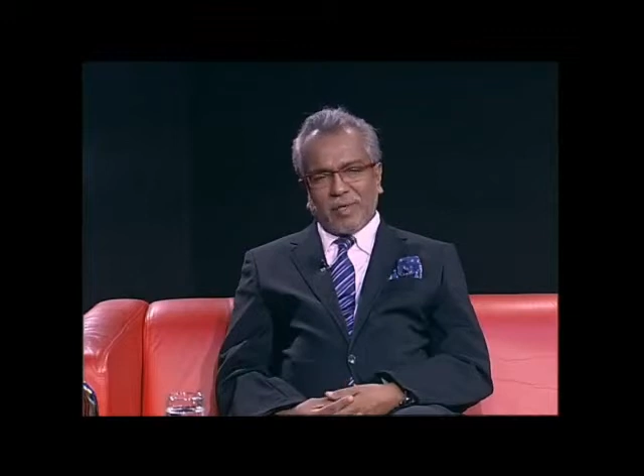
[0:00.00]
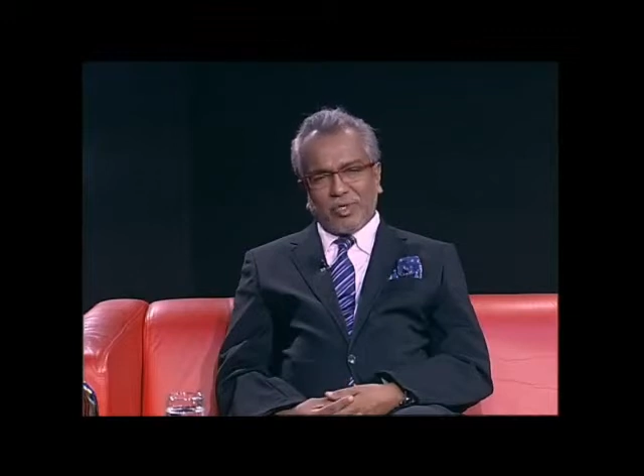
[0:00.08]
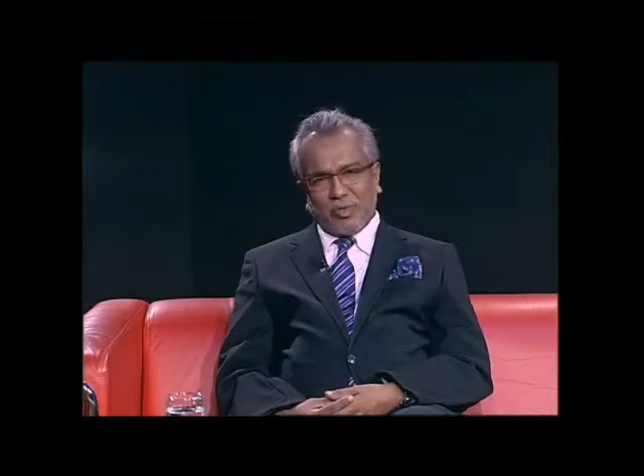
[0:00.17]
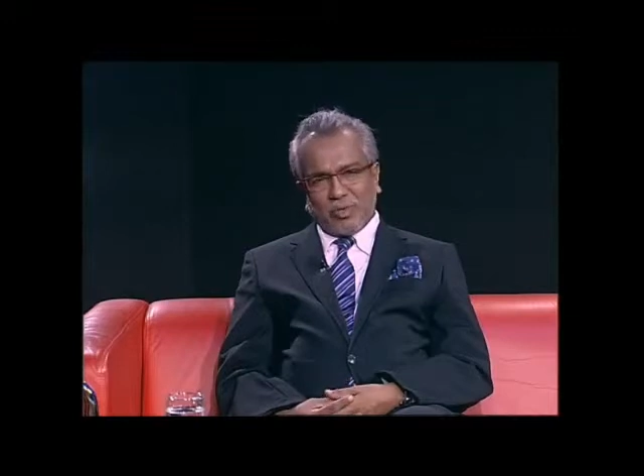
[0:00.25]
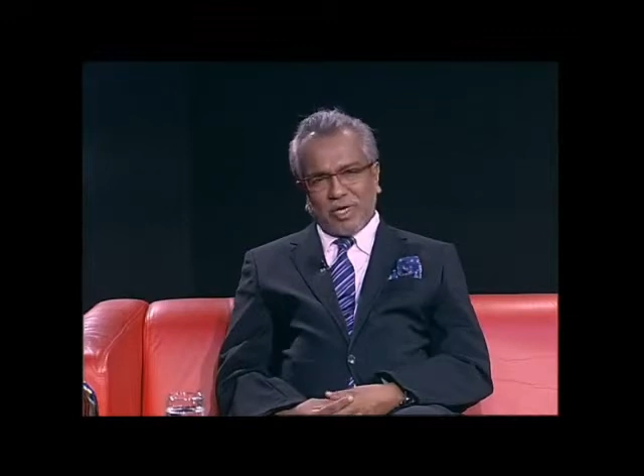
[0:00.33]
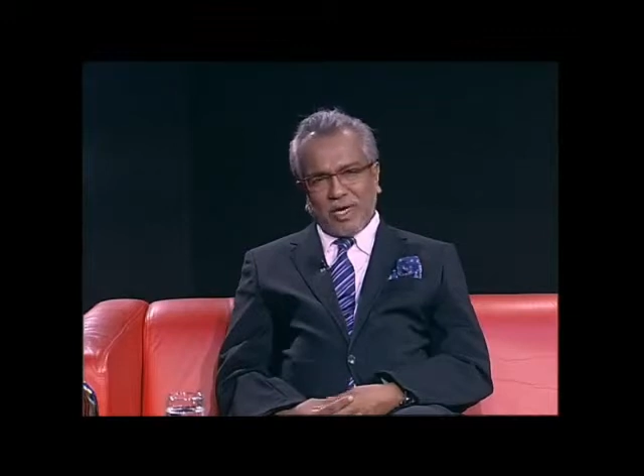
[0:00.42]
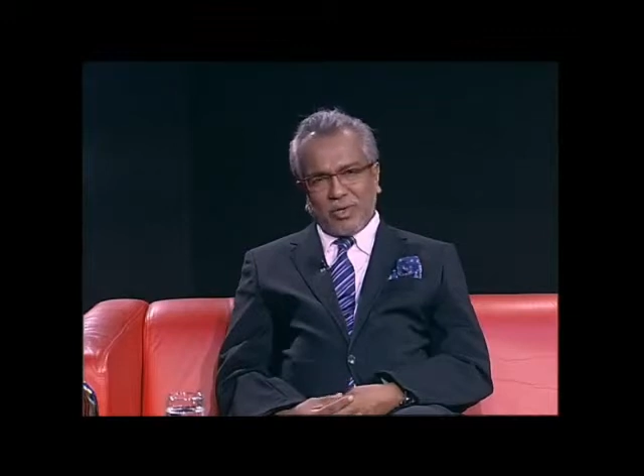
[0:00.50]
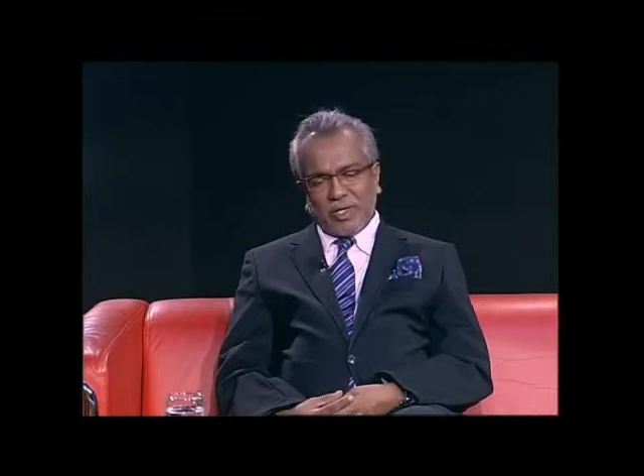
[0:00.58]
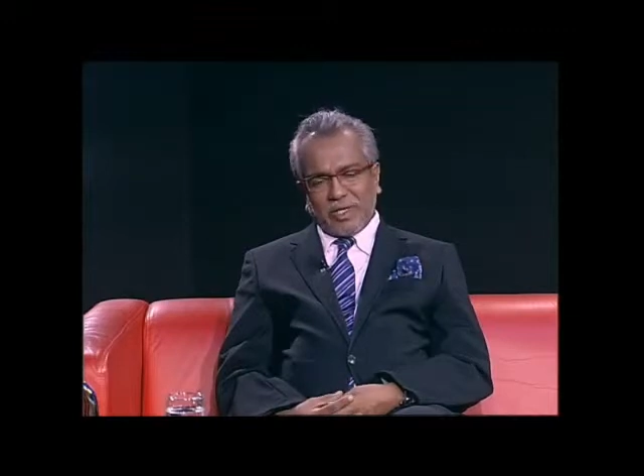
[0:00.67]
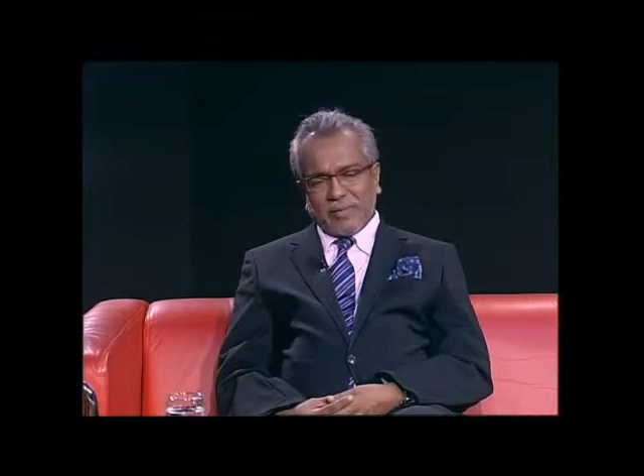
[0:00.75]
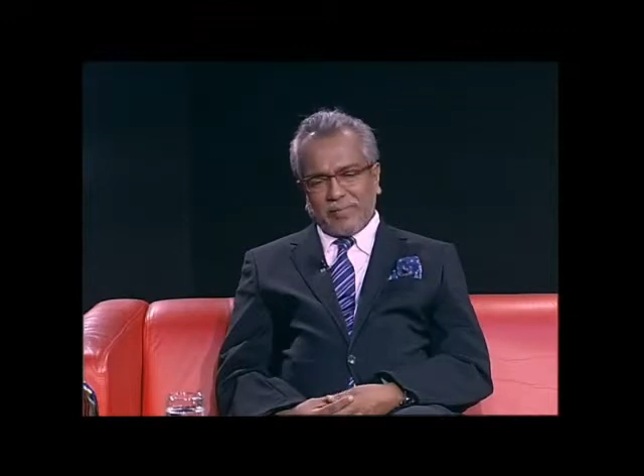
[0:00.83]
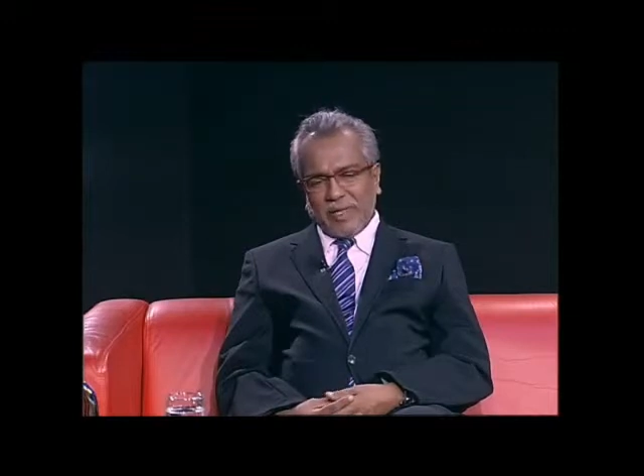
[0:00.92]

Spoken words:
a human rights lawyer.